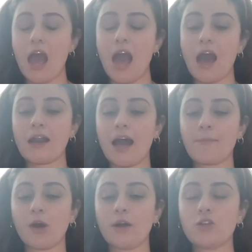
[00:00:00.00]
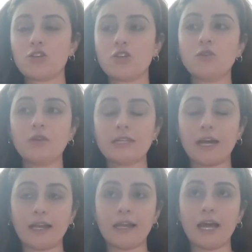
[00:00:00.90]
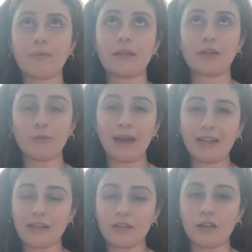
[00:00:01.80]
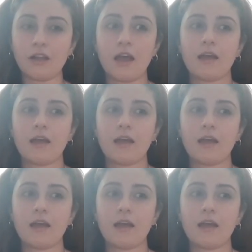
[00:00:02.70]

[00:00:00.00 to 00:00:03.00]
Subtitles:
and I'm going to tighten it up little by little,